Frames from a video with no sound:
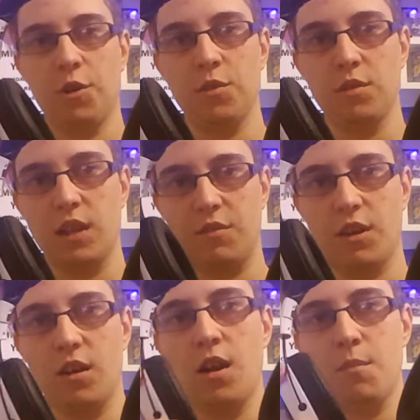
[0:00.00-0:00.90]
faux
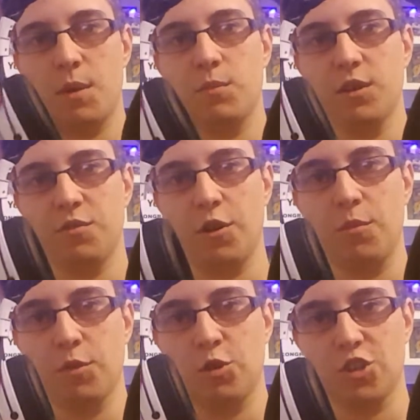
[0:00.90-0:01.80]
leather, memory
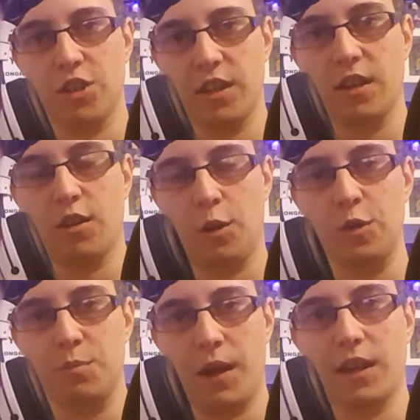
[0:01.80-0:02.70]
foam cushioning,
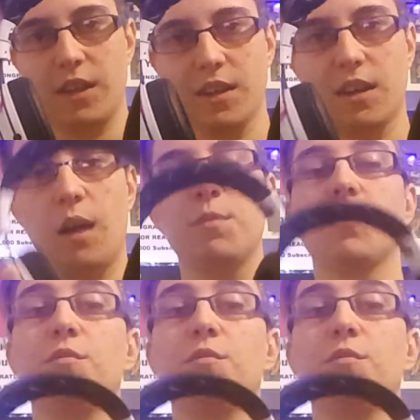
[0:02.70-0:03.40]
closed back ear cups.